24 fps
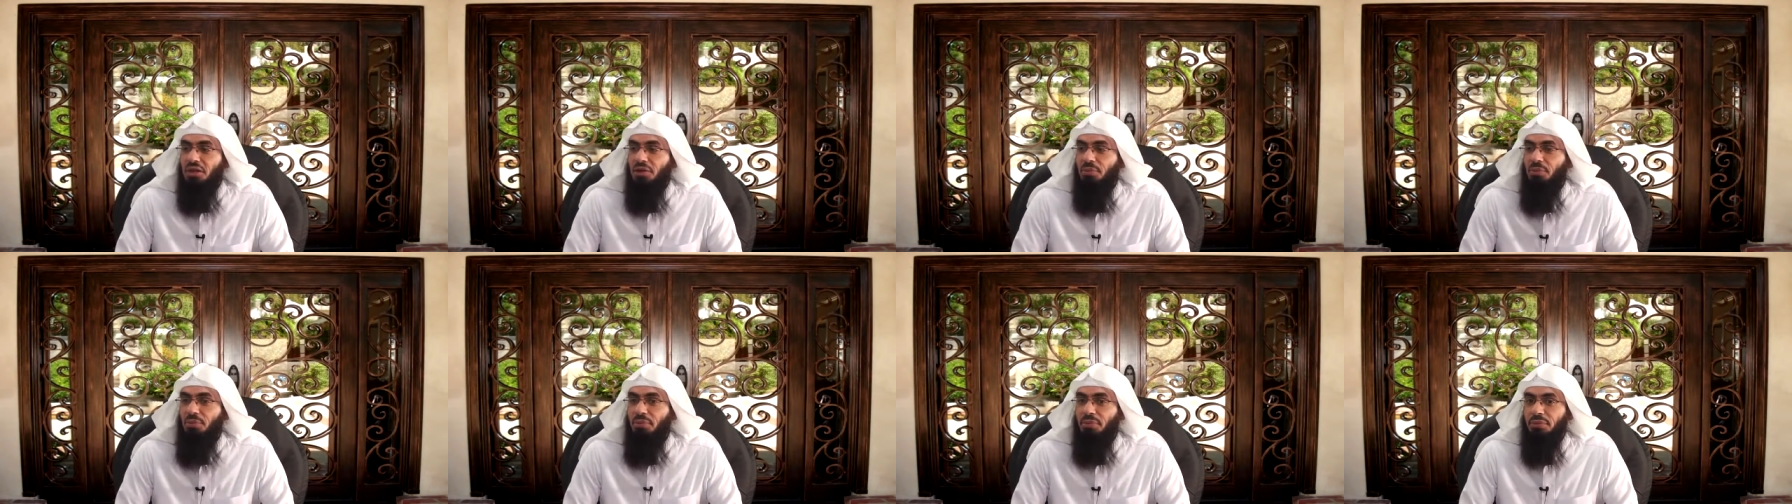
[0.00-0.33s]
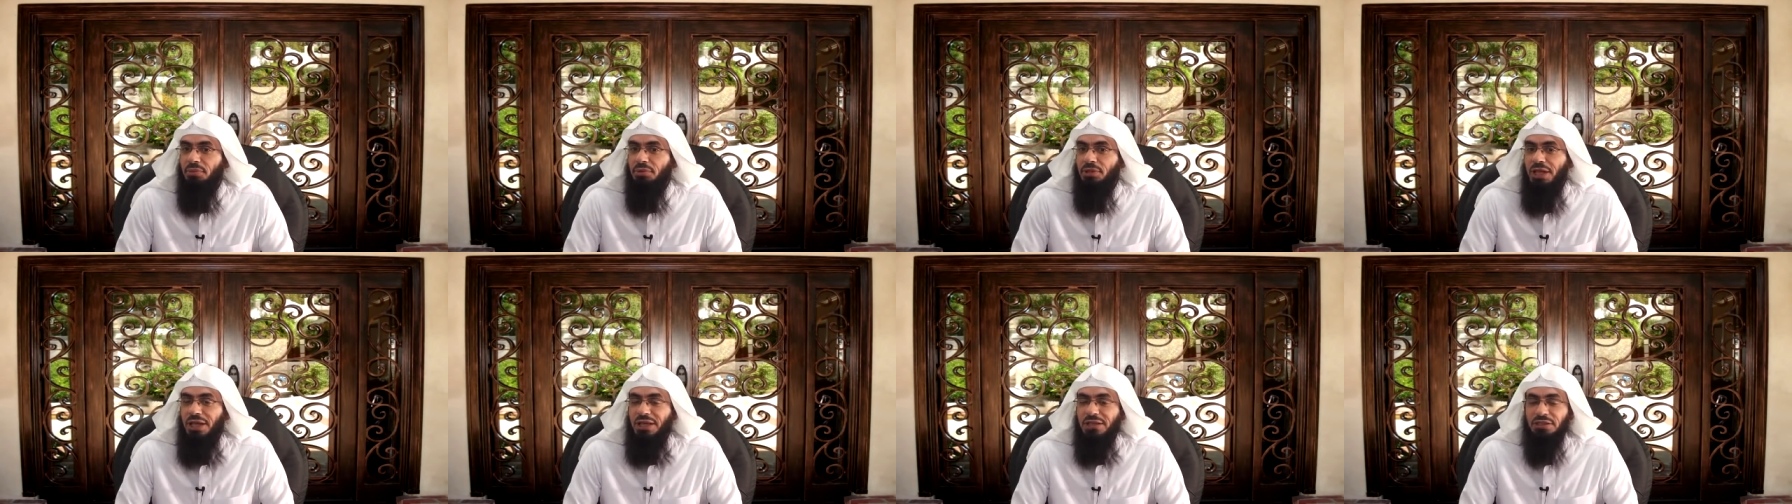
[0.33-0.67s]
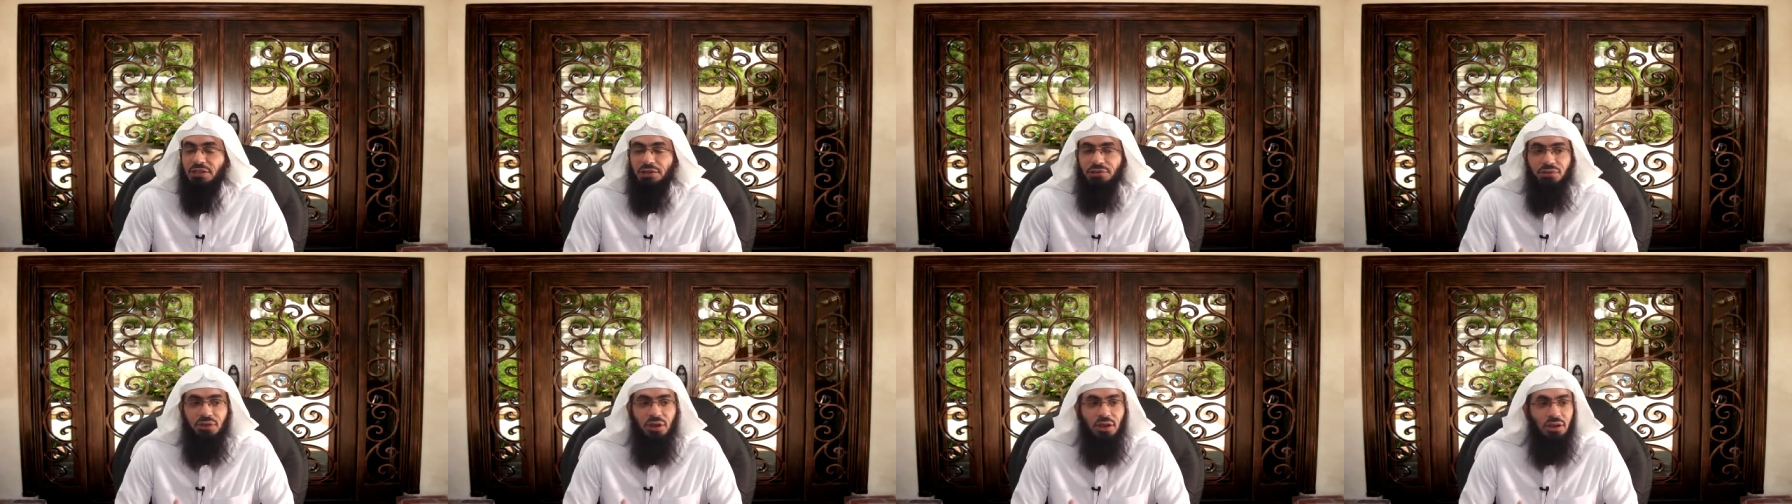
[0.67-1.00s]
mm, days
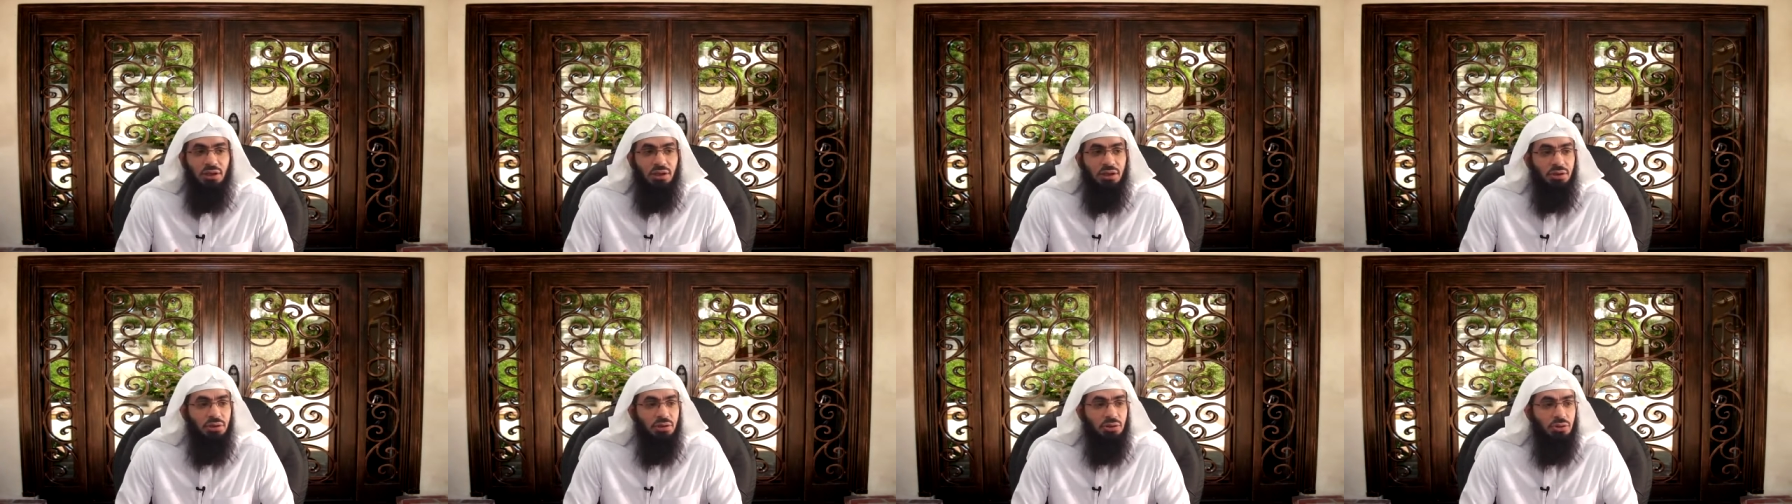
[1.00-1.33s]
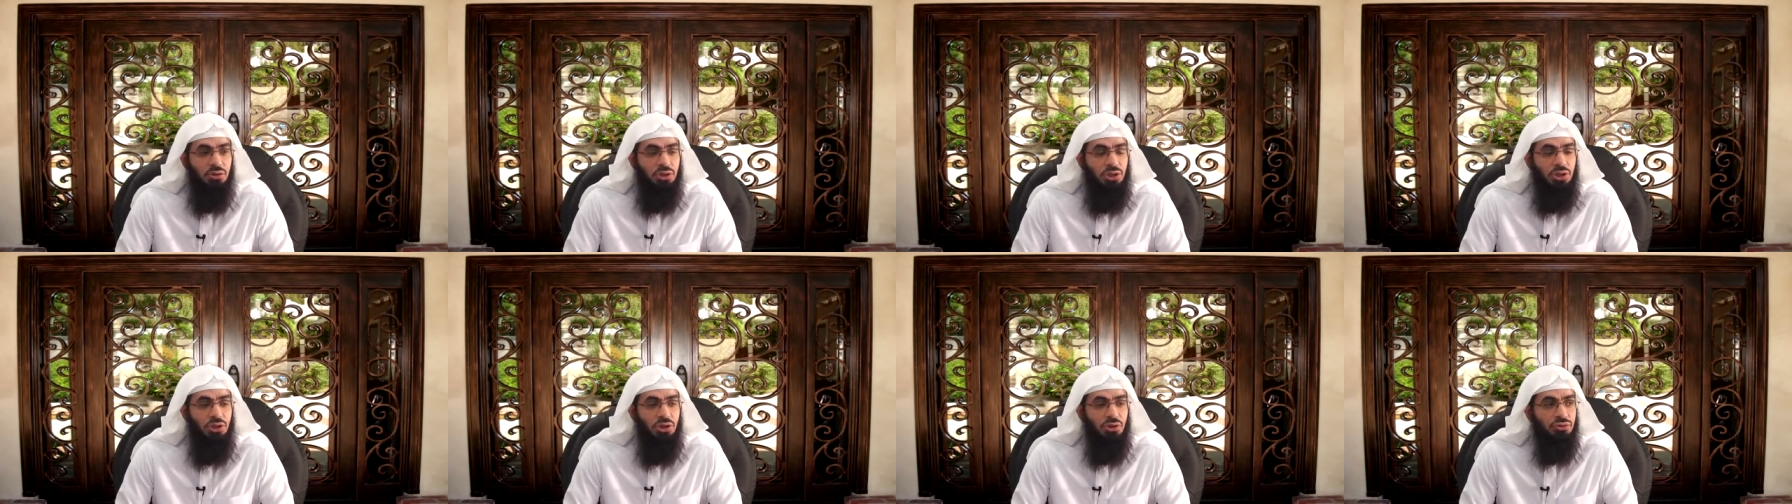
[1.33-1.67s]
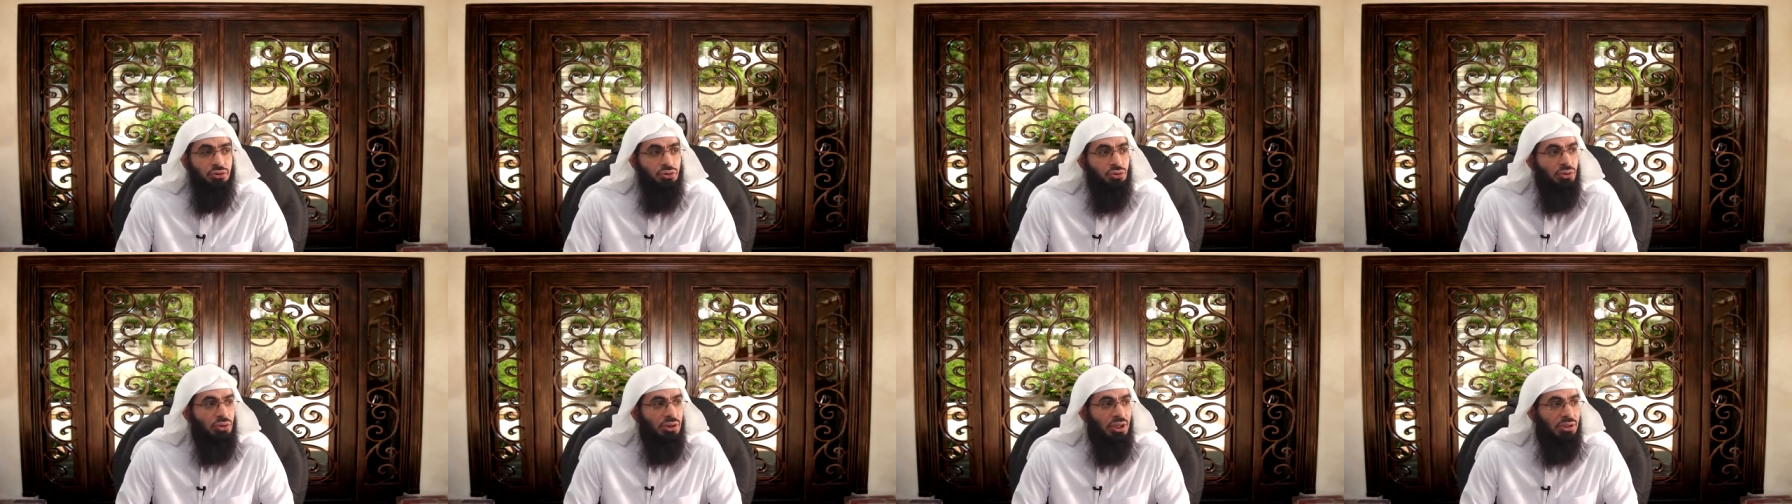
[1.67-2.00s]
of the
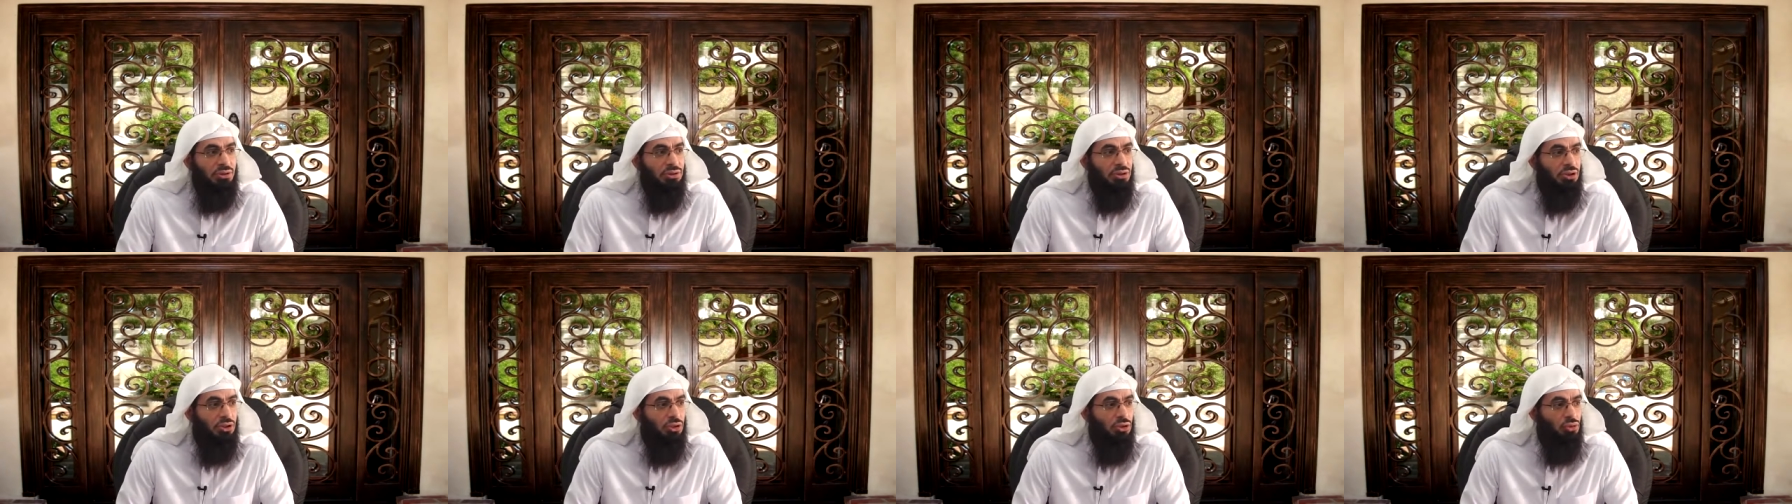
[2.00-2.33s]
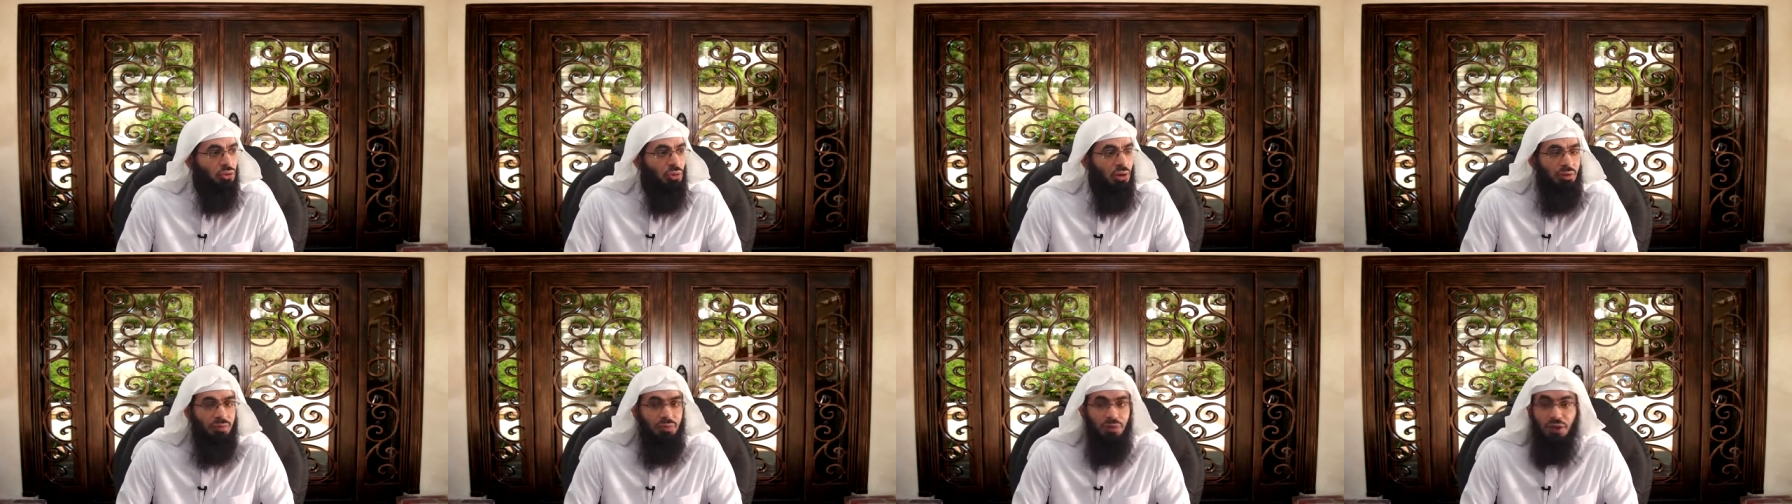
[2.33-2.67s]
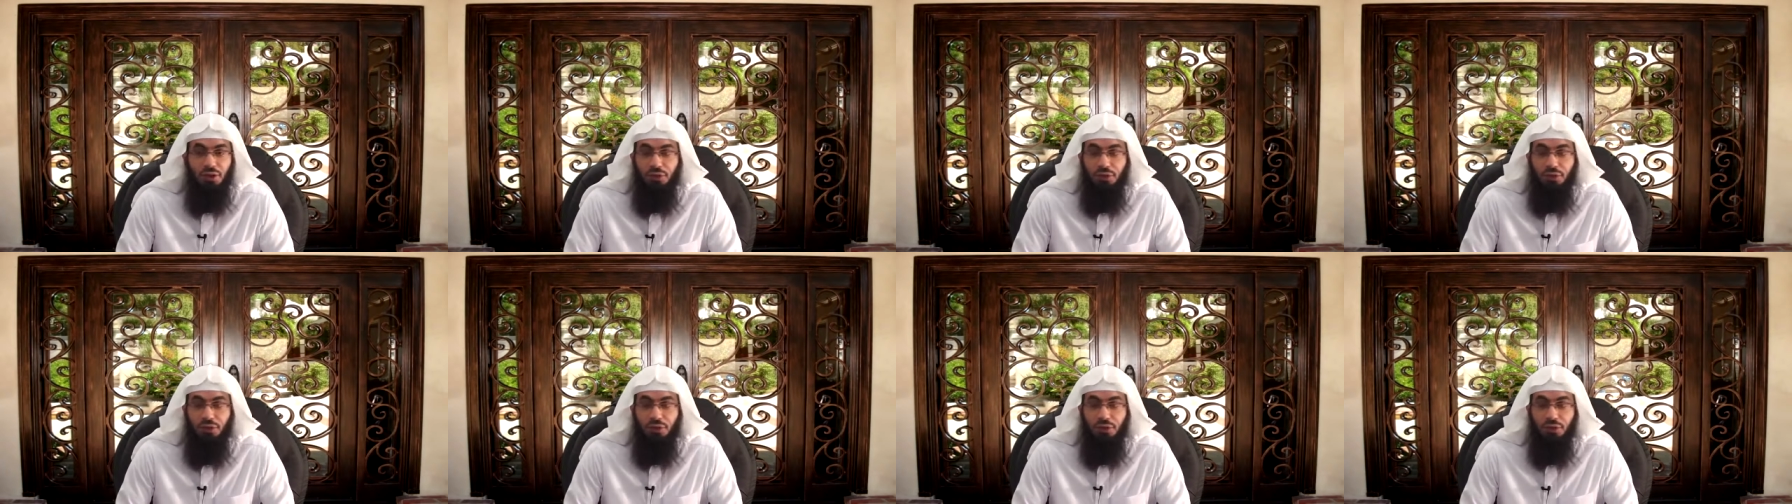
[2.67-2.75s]
year 2012,